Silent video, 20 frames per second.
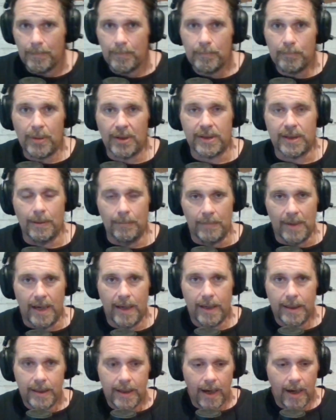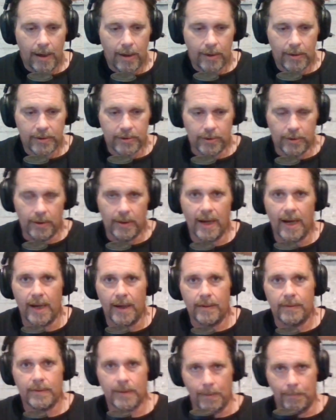But the main character,
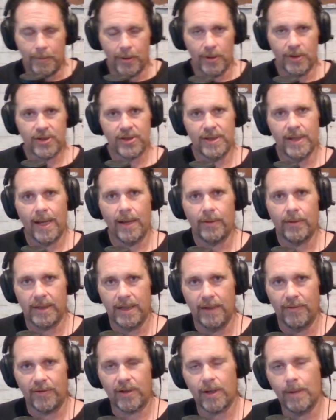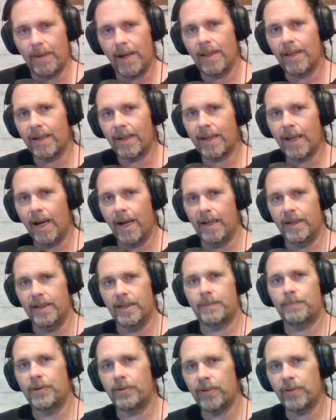the personality of Kamala Khan as
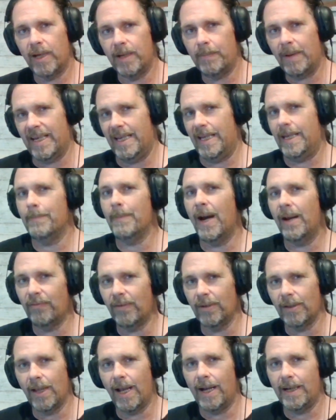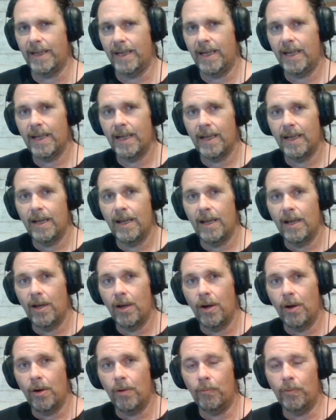portrayed by Iman Vellani,
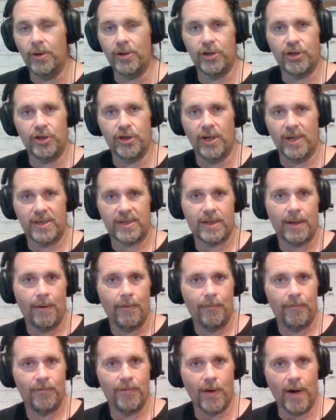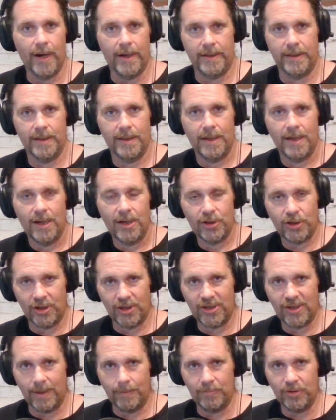was just fun. She
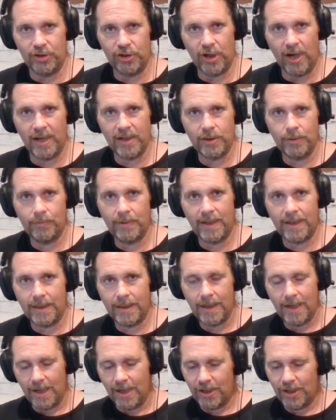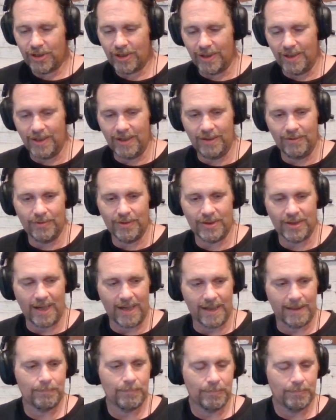seemed genuine. She was
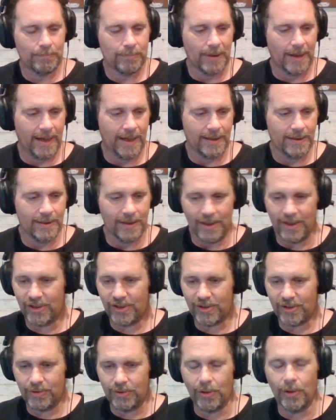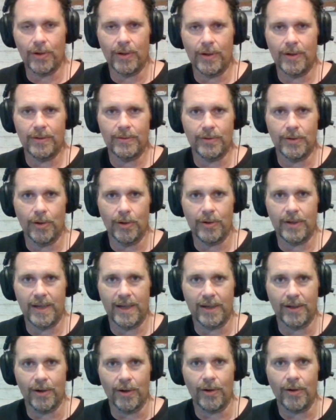like playing this
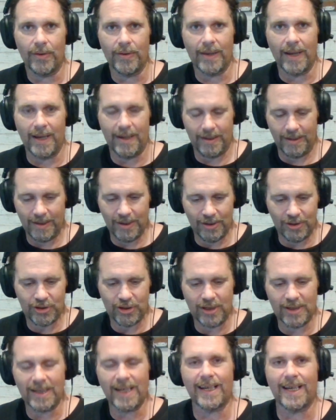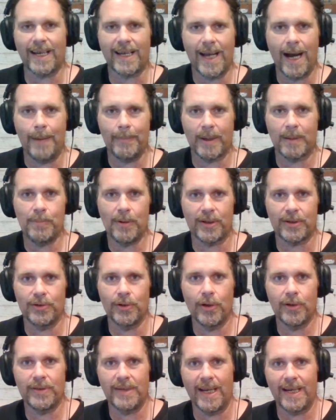nerdy girl that is, she's like a comic book
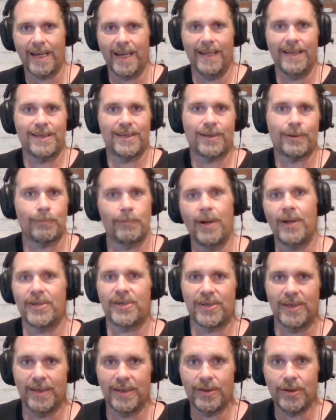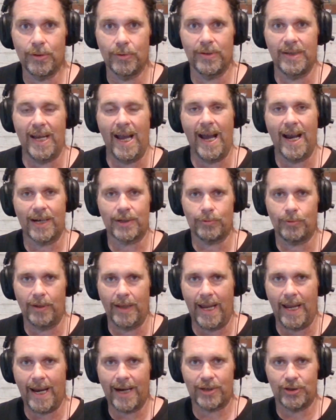nerd that gets thrust into the actual
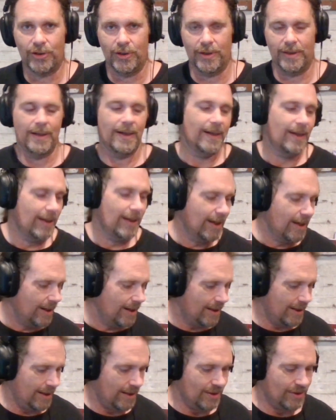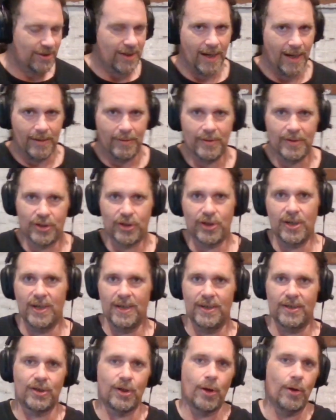action. Is kind of,
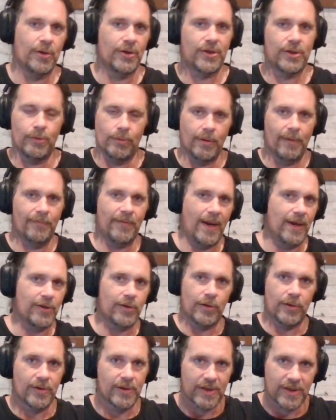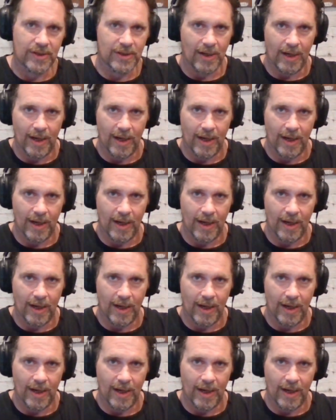she goes to Avengers